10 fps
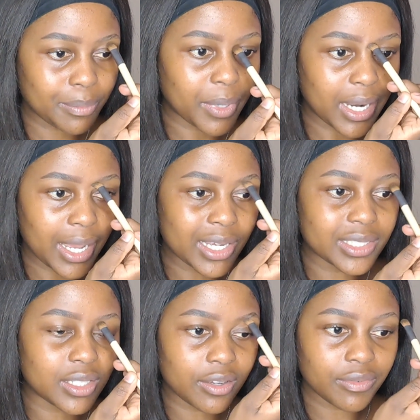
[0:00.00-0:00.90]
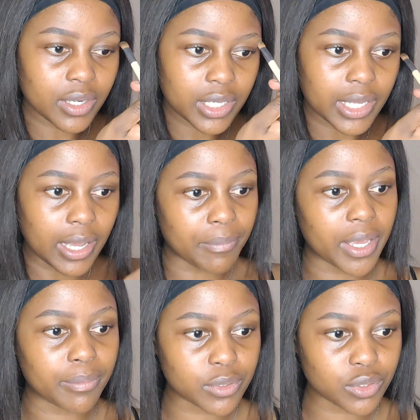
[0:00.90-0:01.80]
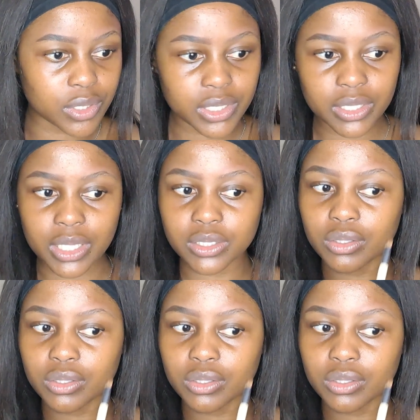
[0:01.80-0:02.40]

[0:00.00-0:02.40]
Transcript: but I definitely am able to see that.